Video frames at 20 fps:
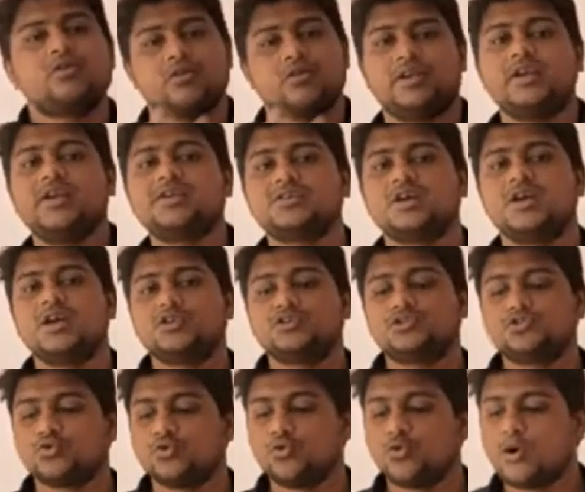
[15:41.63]
on it
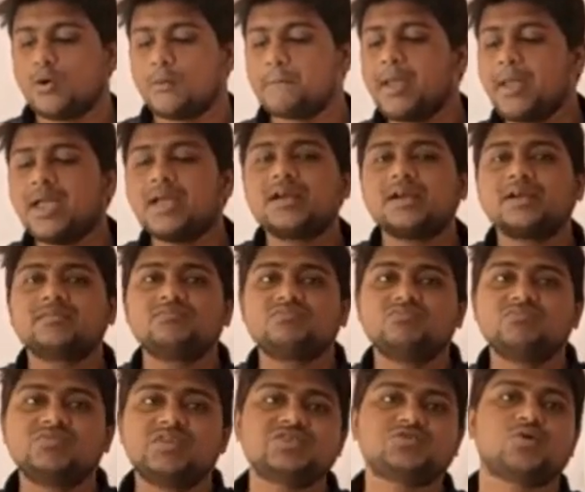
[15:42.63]
to make
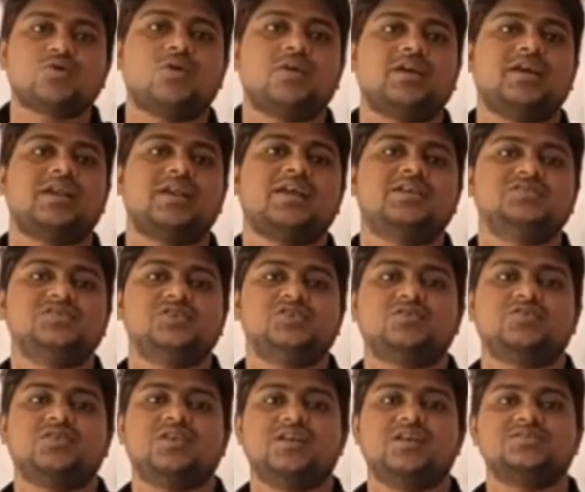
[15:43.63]
this
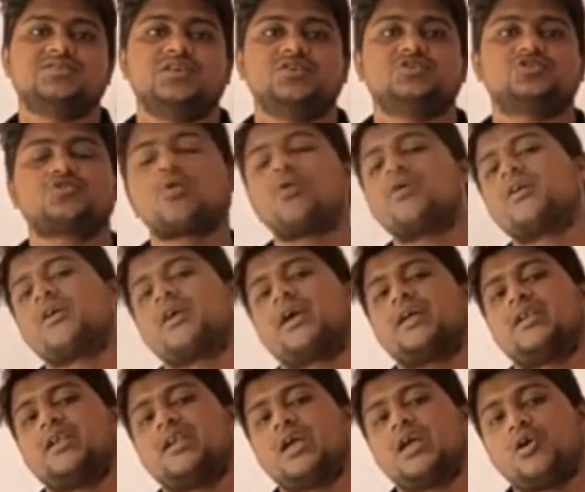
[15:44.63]
organization is a strong
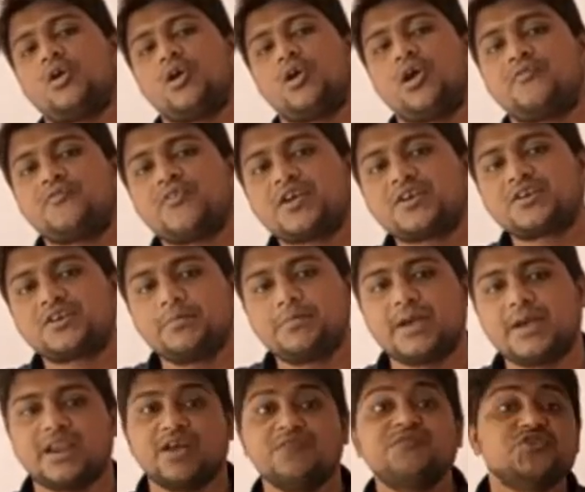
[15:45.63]
and effective
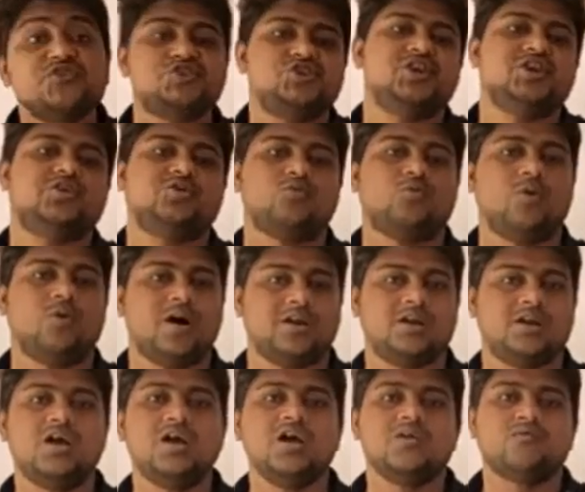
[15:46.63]
and efficient one.
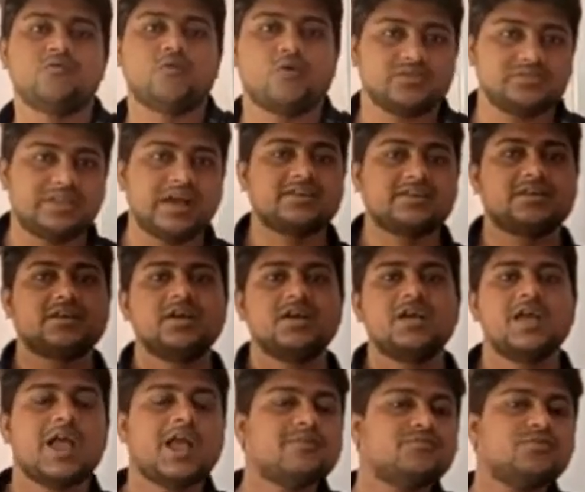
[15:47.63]
For that,
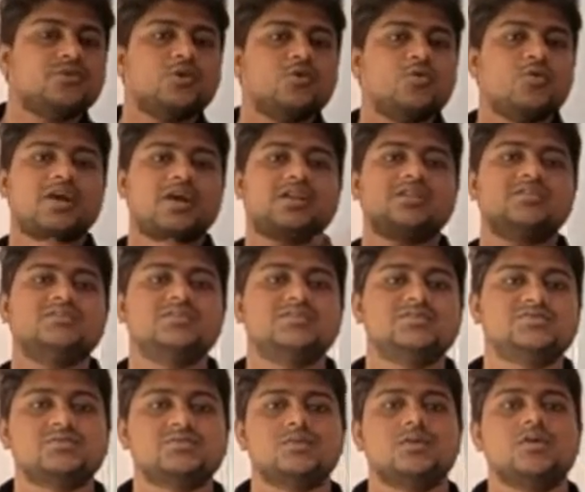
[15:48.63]
everywhere in
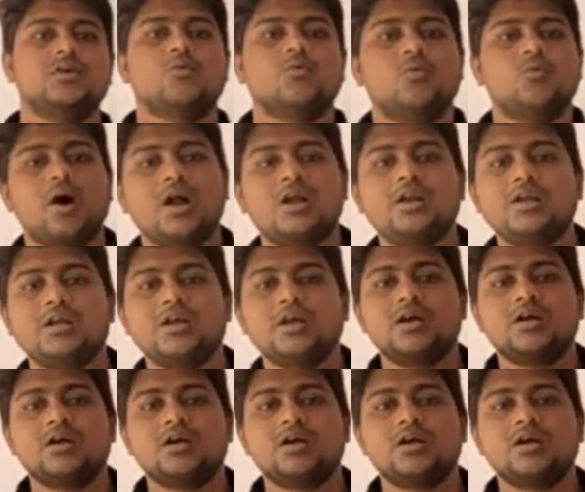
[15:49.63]
this world,